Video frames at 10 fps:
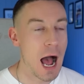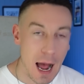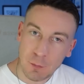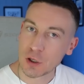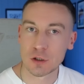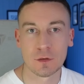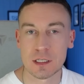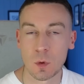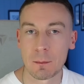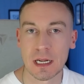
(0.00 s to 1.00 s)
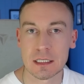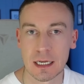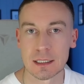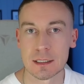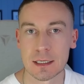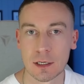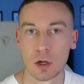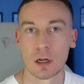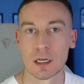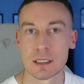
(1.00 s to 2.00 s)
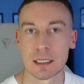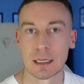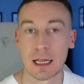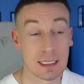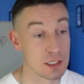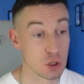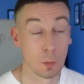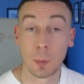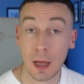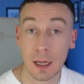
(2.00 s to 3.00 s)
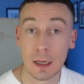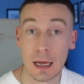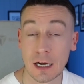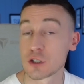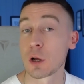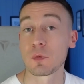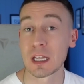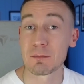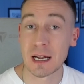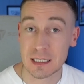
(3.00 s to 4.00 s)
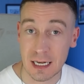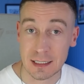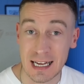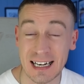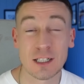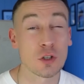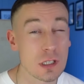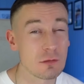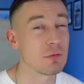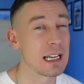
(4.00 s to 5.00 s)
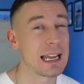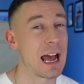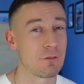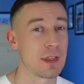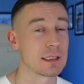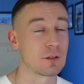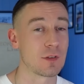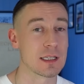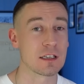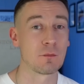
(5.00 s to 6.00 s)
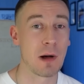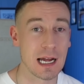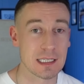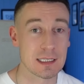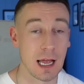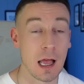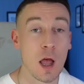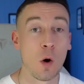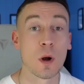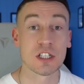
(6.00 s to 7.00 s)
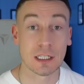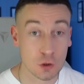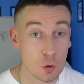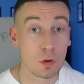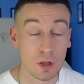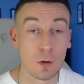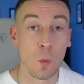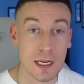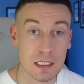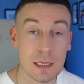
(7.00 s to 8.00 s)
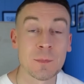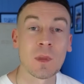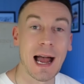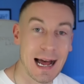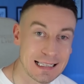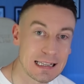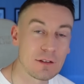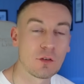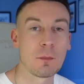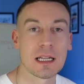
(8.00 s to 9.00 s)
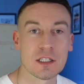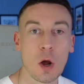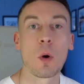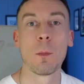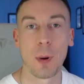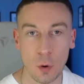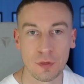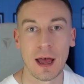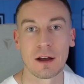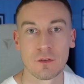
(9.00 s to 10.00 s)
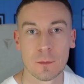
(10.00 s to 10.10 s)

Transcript: I'm not sure this one makes sense, in all honesty. I think he's a good player, I just don't think it makes sense. And he doesn't really have that defensive mindset, which I do think Wesley and Livramento both have.